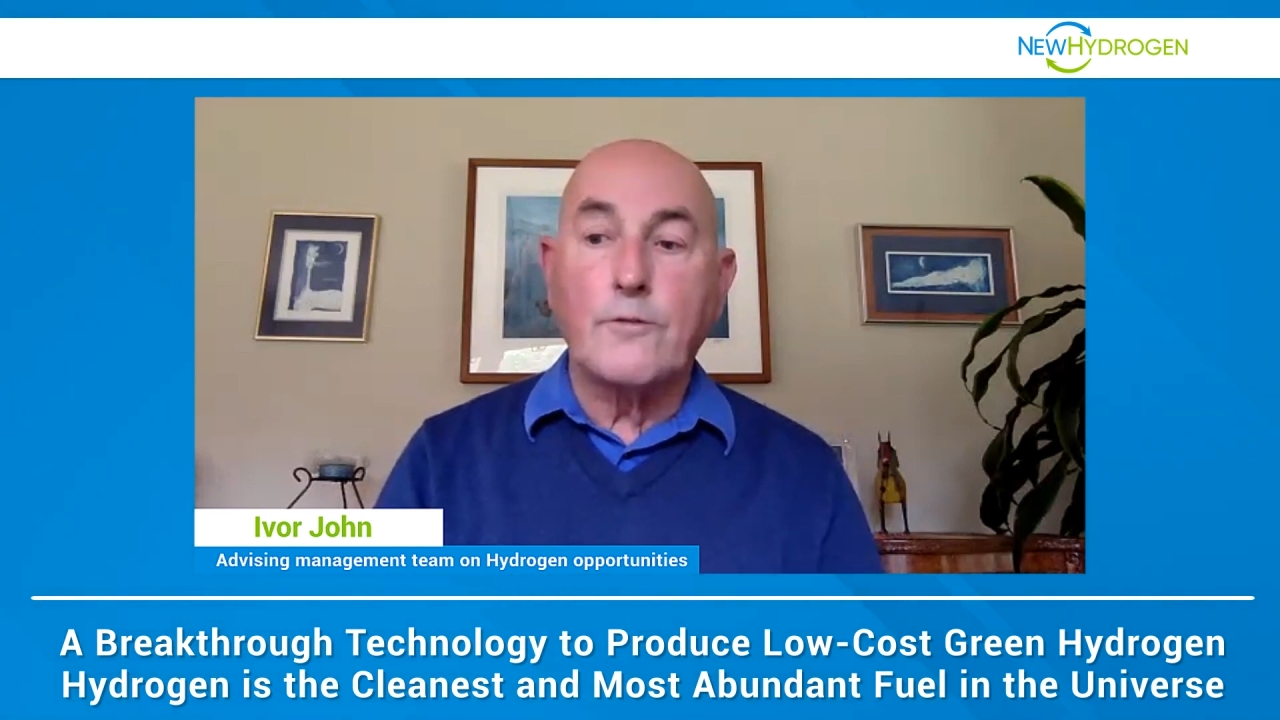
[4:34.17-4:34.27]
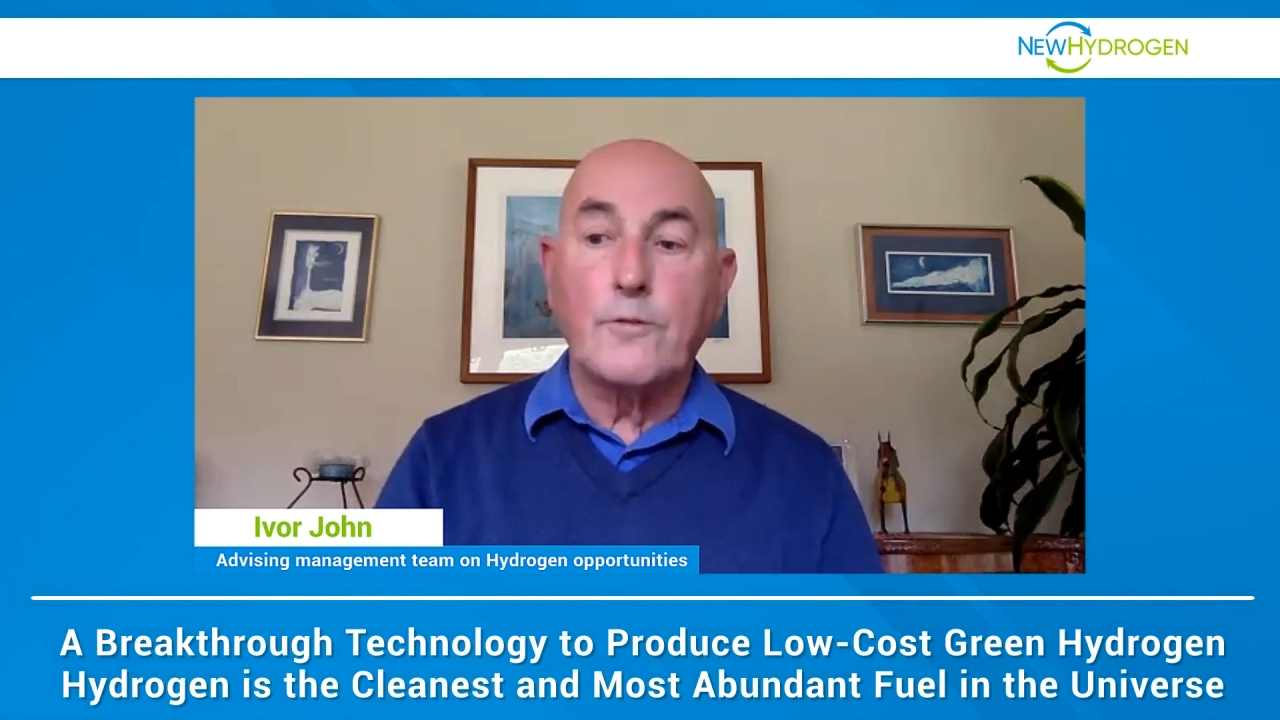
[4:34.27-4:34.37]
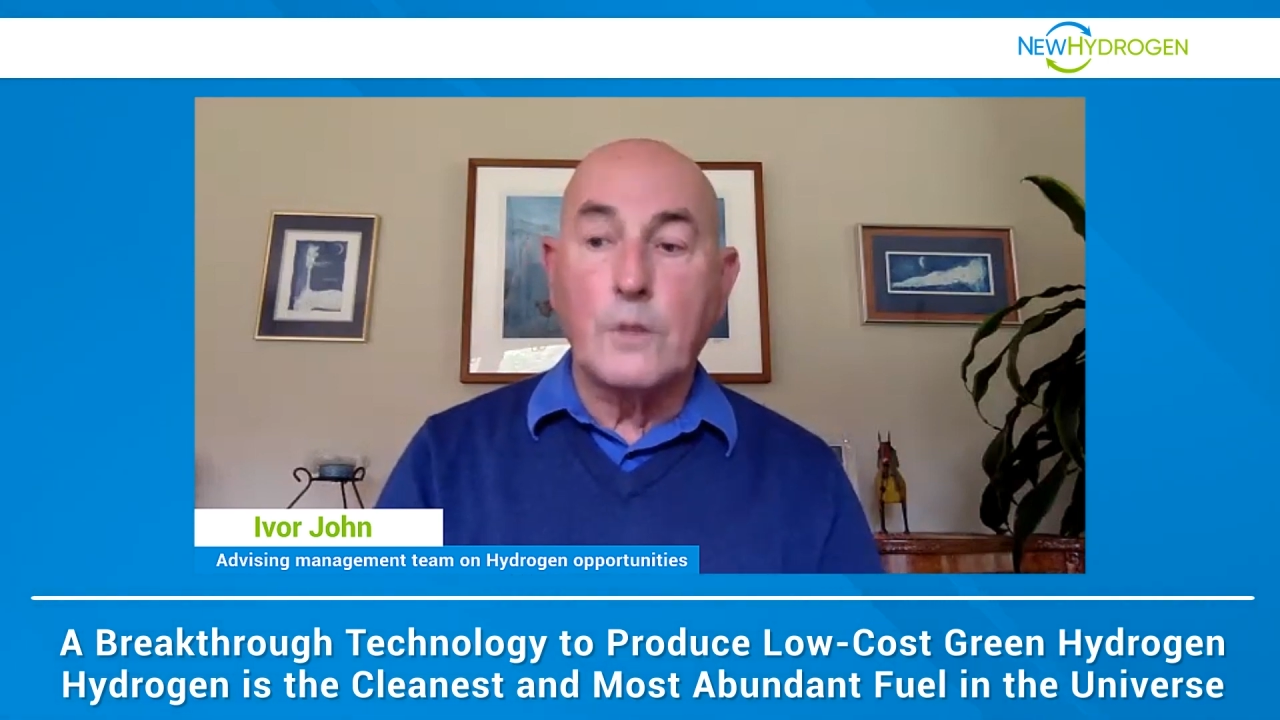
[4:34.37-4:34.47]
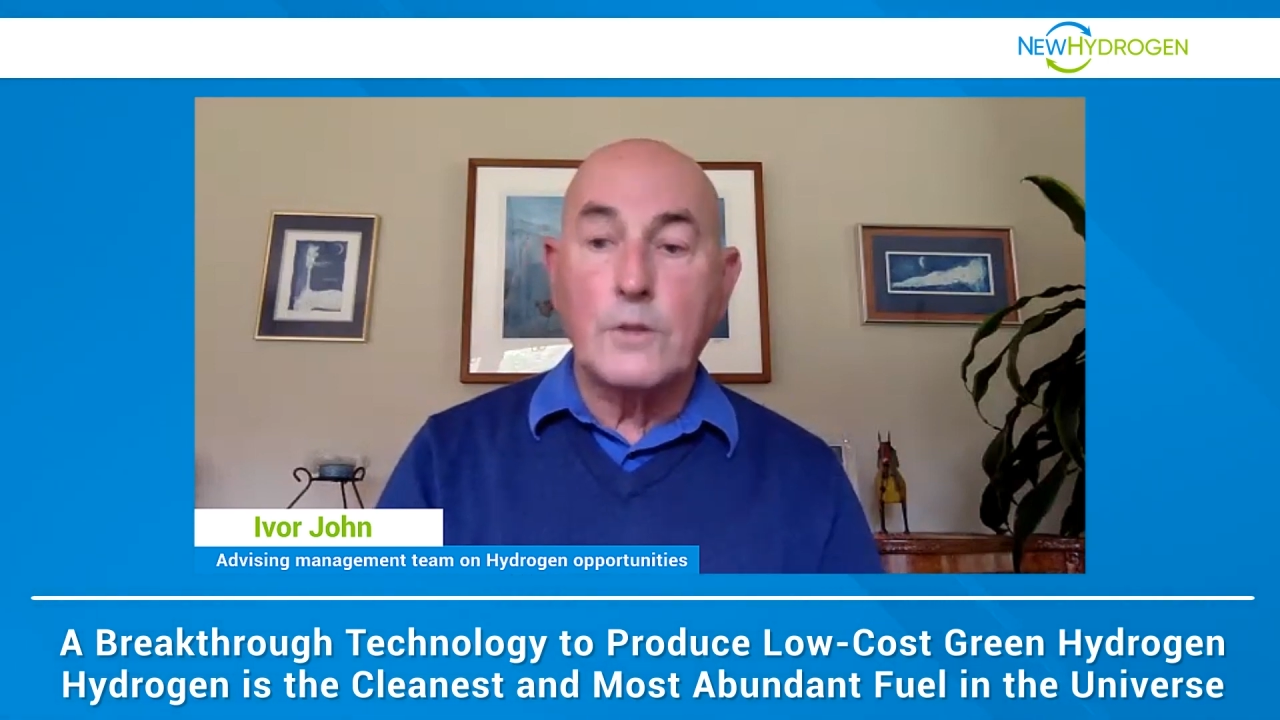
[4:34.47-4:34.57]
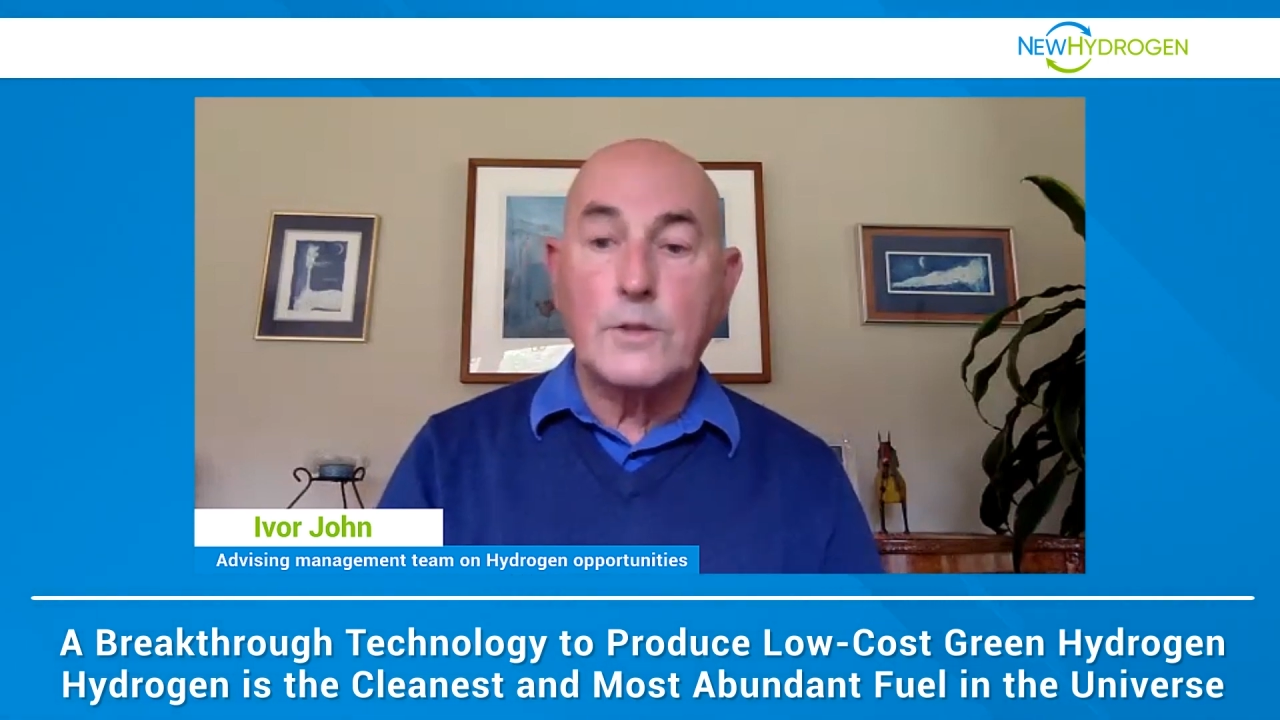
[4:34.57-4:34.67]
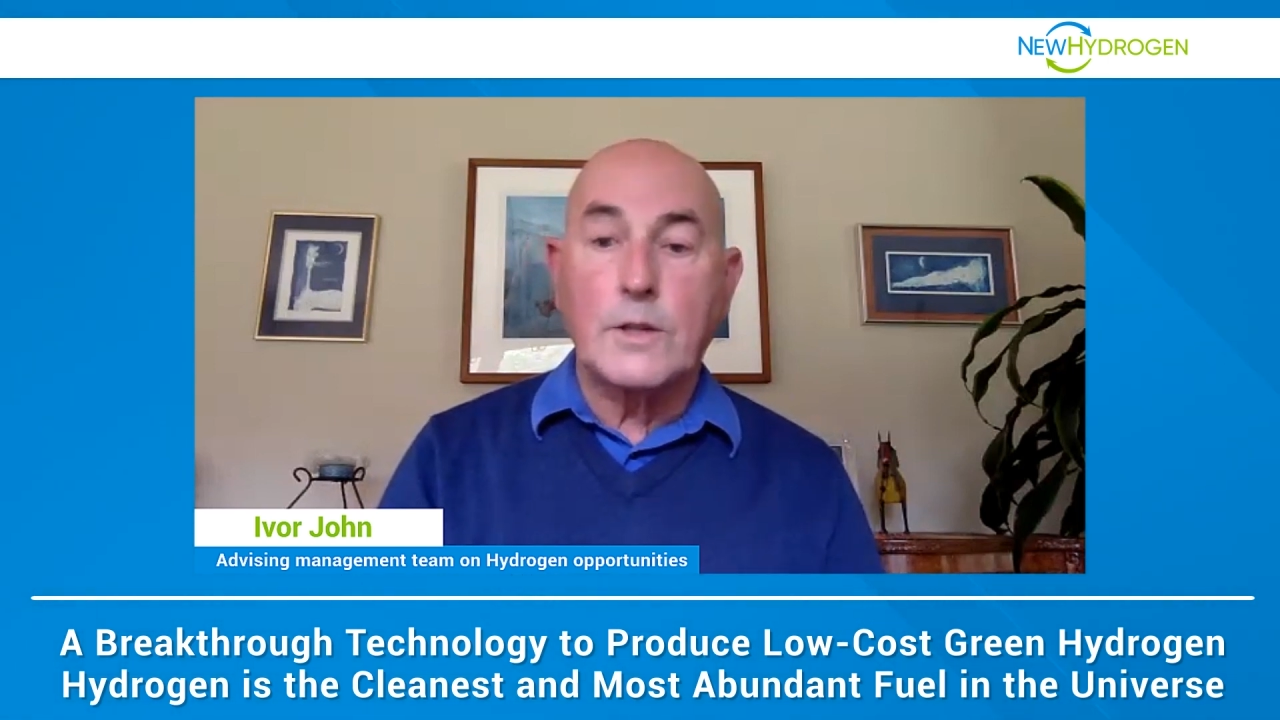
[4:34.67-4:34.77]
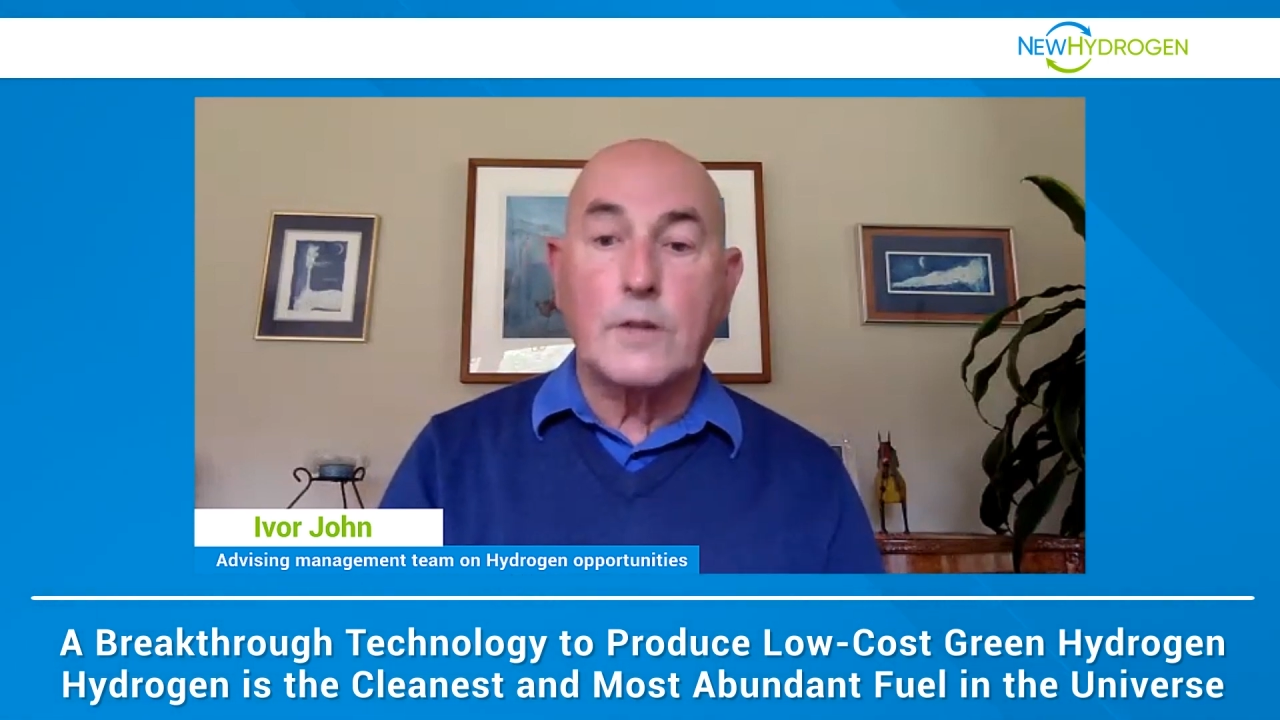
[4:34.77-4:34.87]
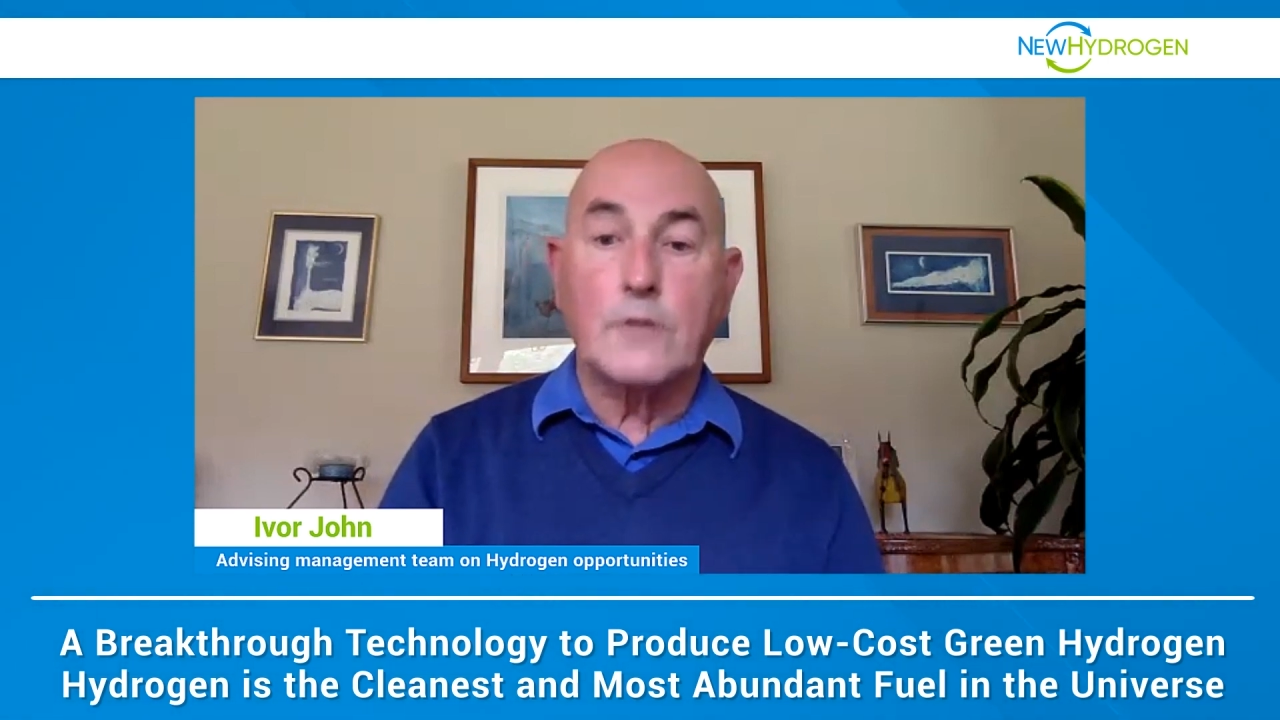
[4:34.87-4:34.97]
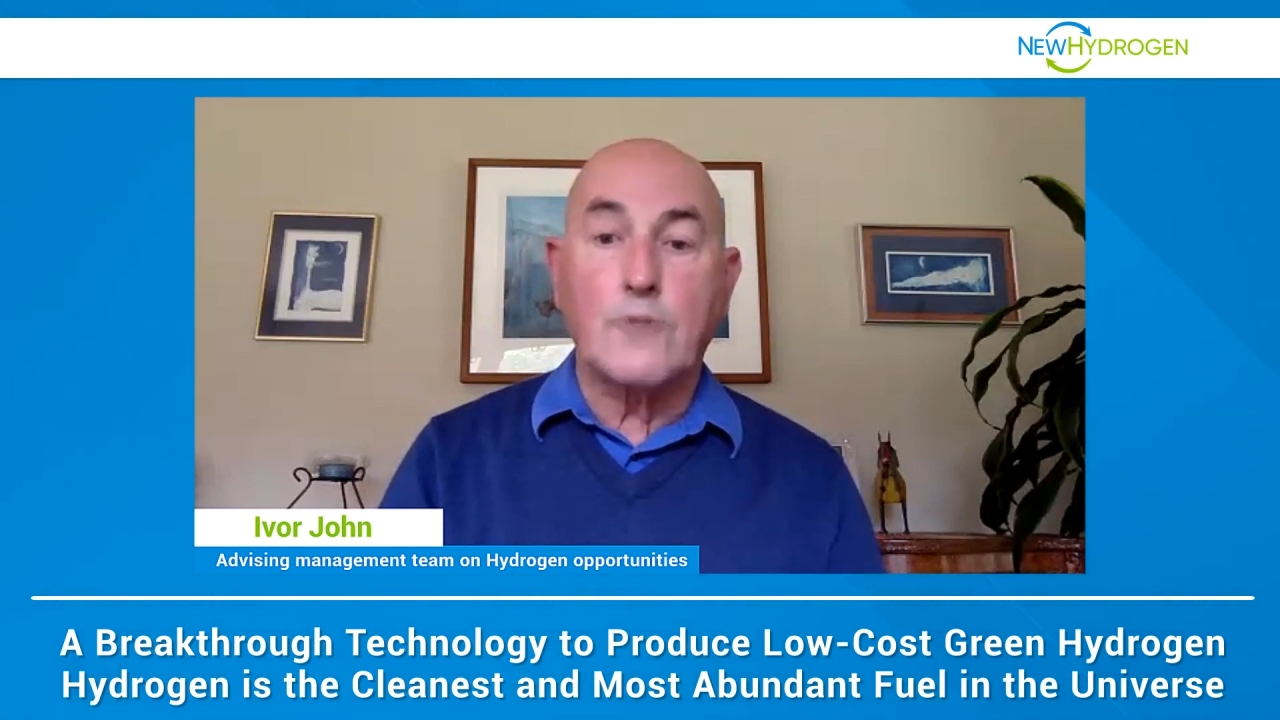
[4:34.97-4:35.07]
fuel cell